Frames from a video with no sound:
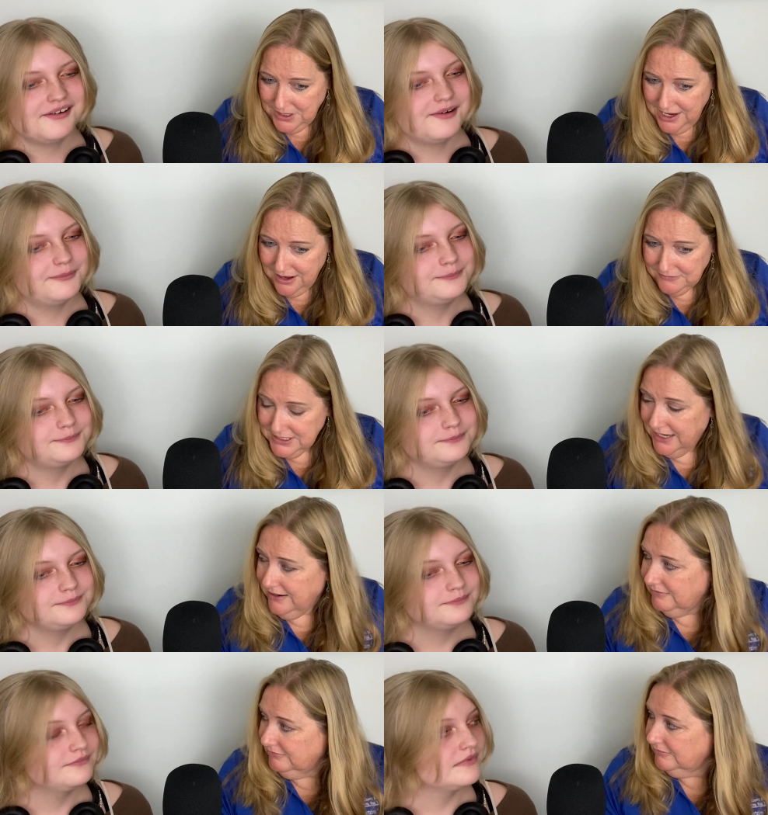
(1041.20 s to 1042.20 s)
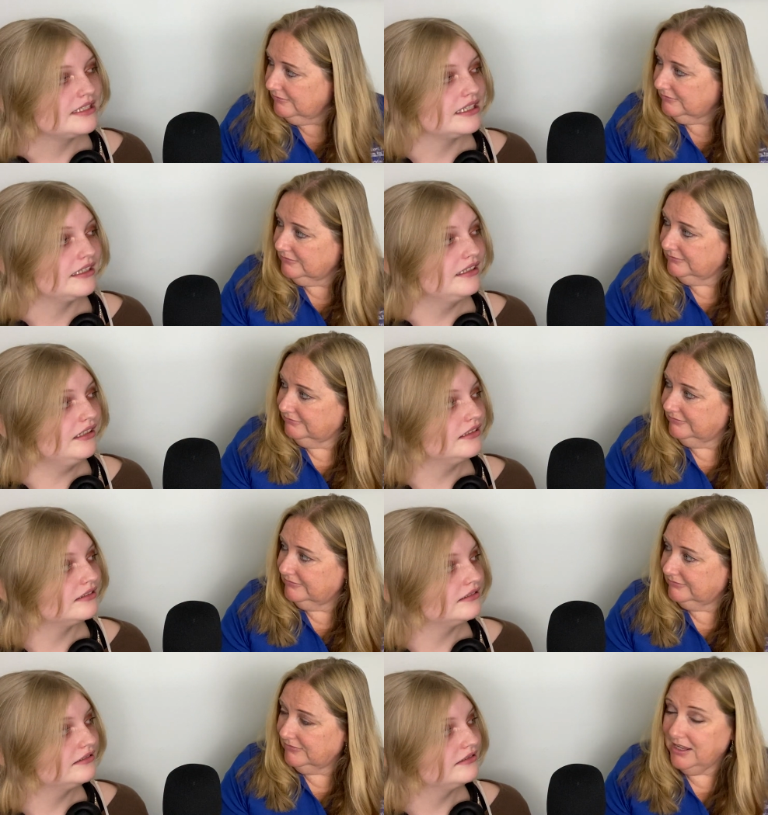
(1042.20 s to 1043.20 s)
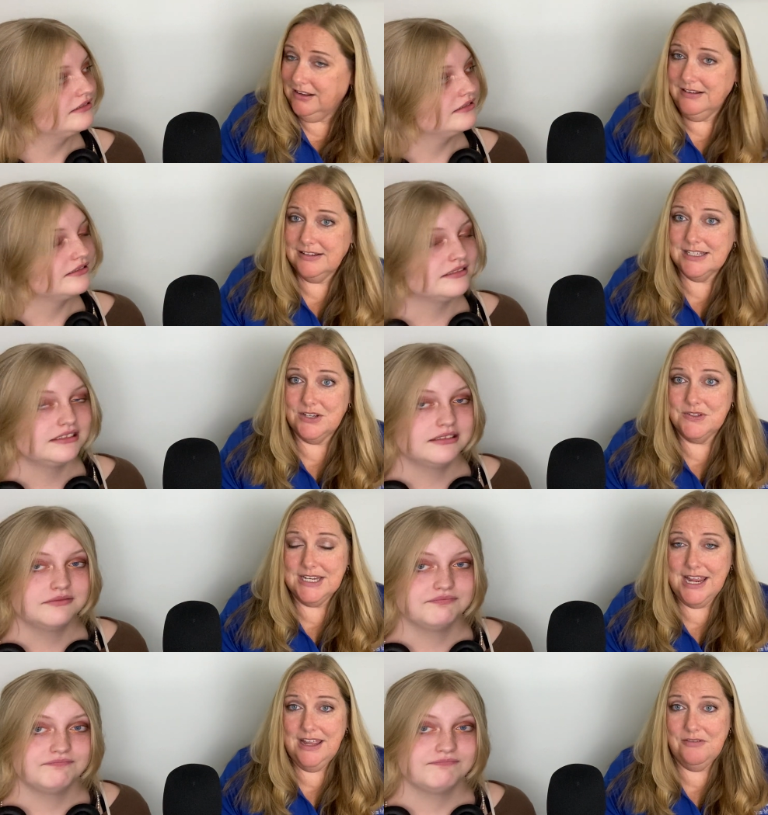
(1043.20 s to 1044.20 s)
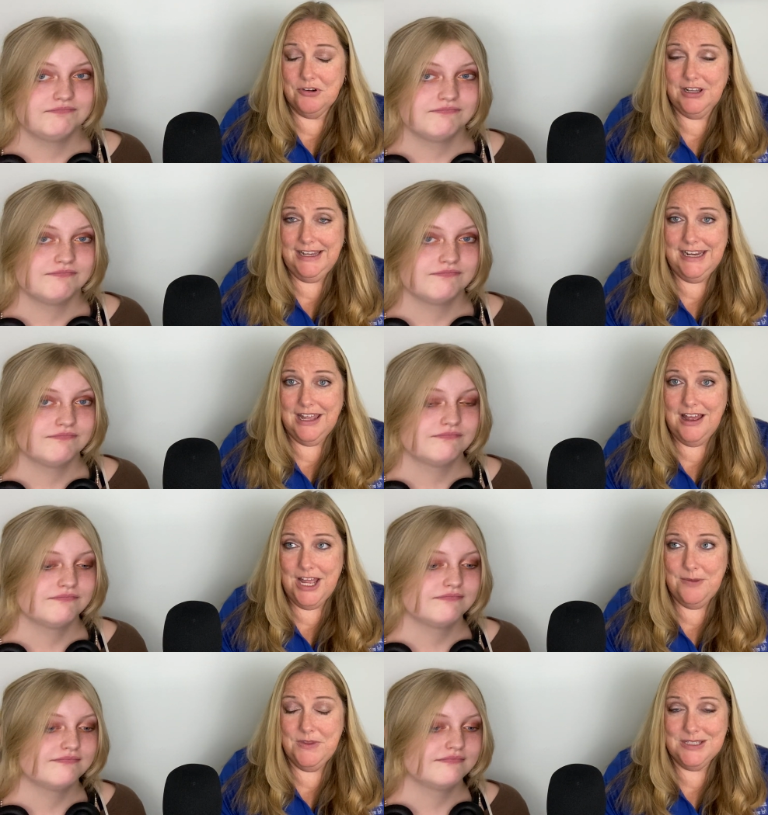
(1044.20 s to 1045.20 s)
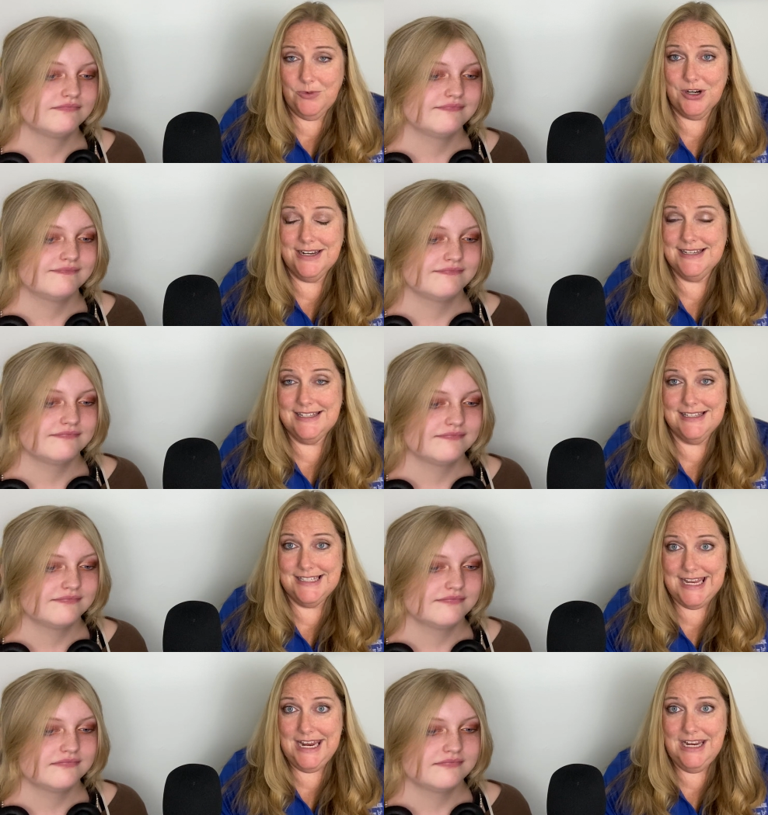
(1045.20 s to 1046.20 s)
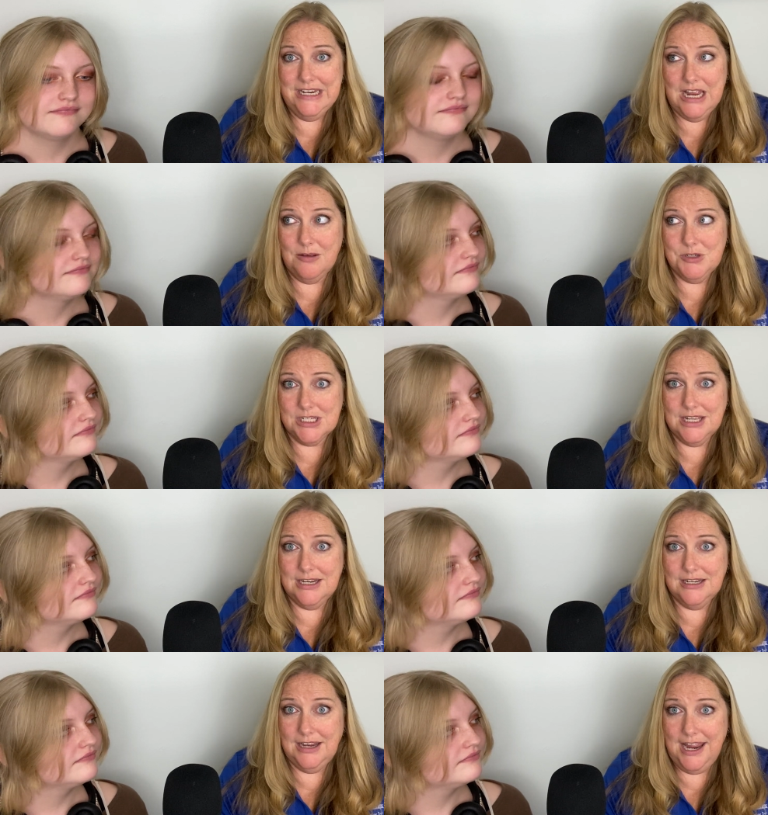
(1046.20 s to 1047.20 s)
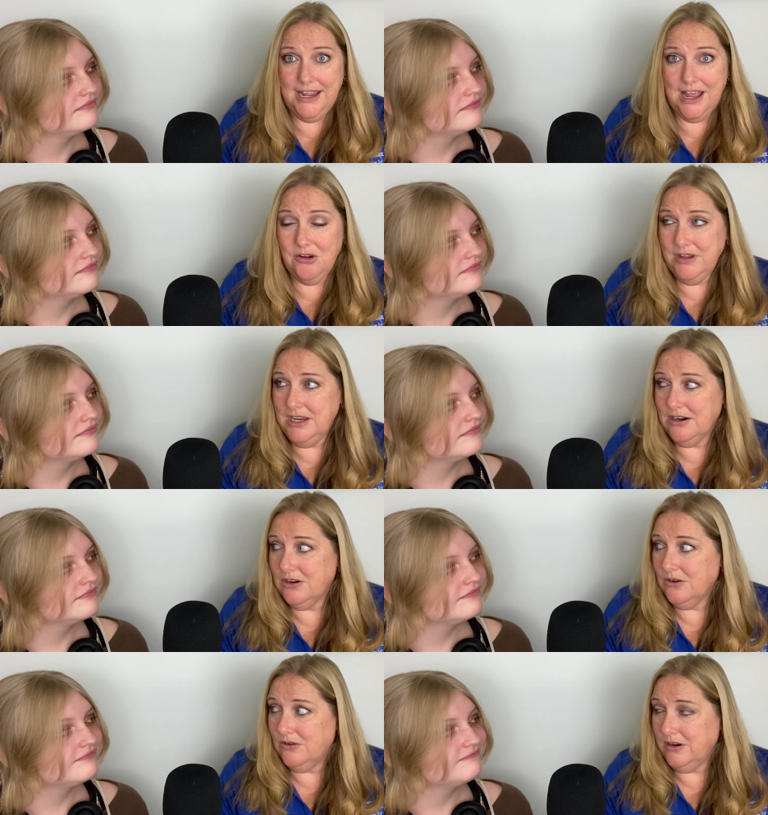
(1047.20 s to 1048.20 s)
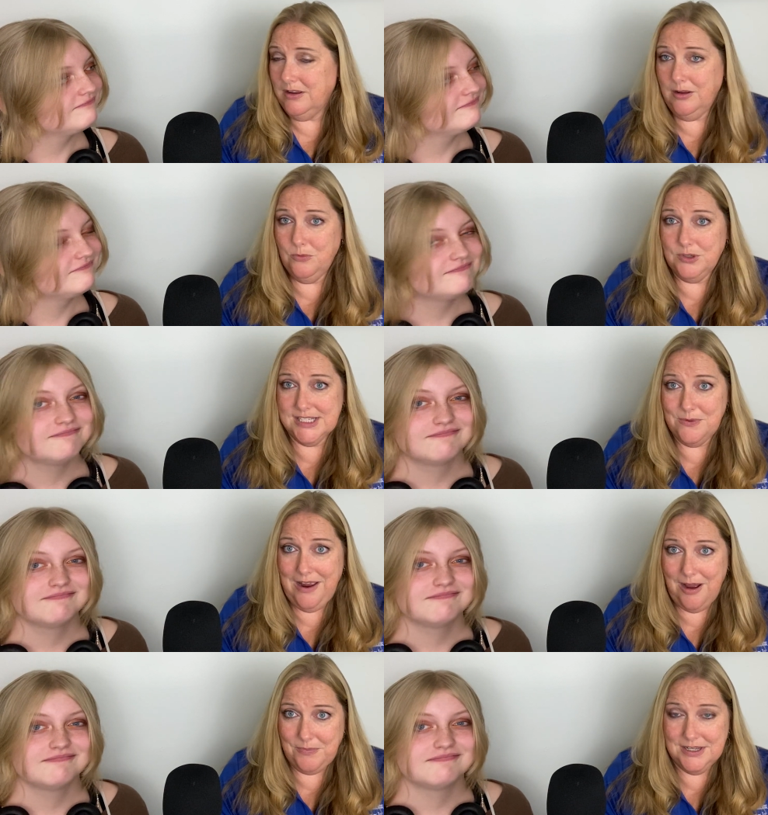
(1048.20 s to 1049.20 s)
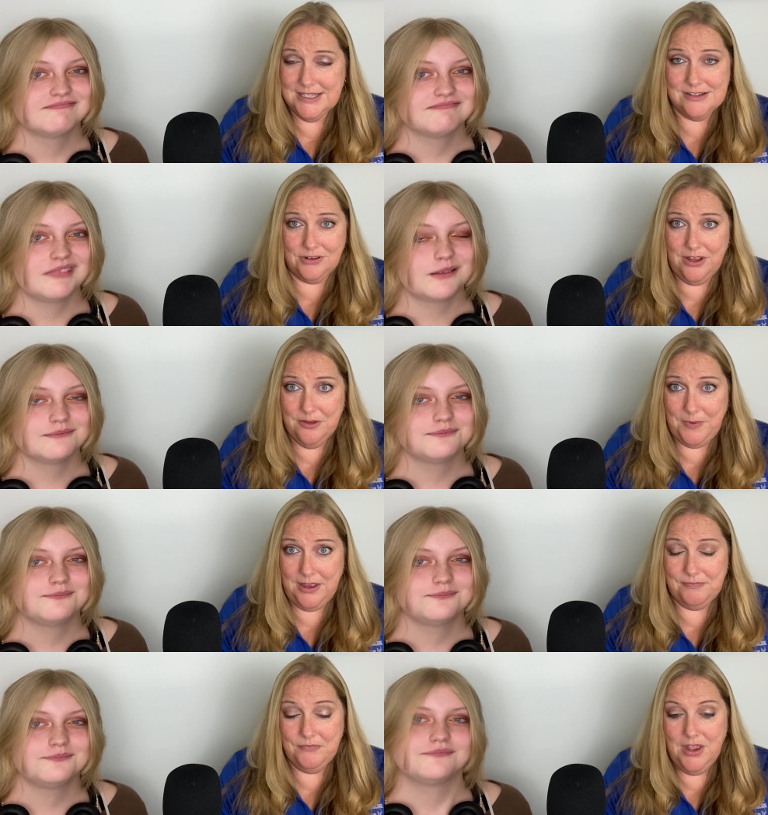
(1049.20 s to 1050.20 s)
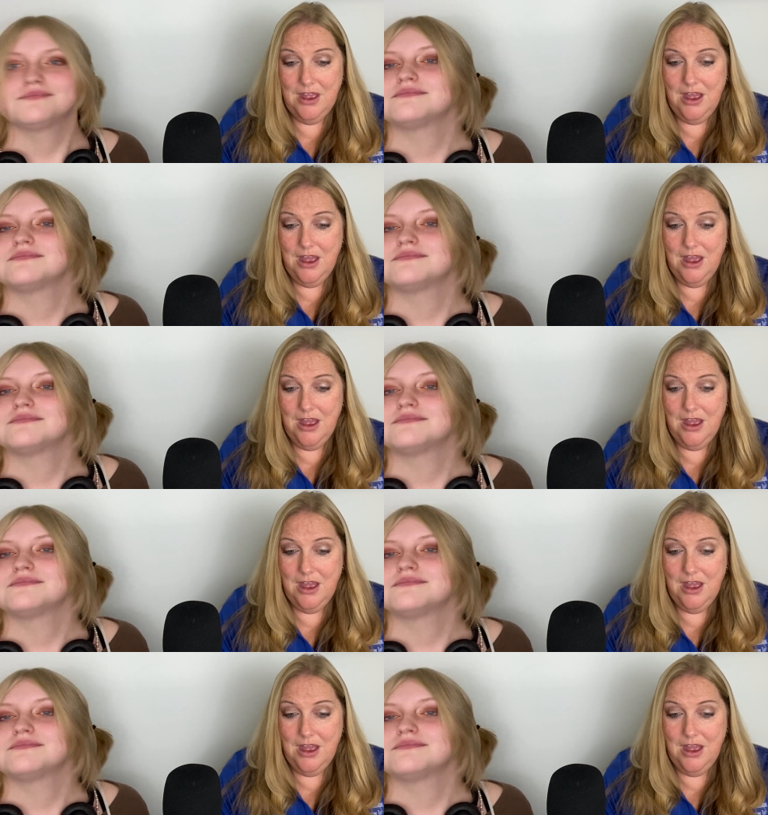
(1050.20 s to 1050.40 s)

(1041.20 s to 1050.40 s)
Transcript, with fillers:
Speaker 1: we have 10. 10. Yeah, so 10, we're like, um, this market is insane. I'm just going to hang out here and we'll see what happens around the bend.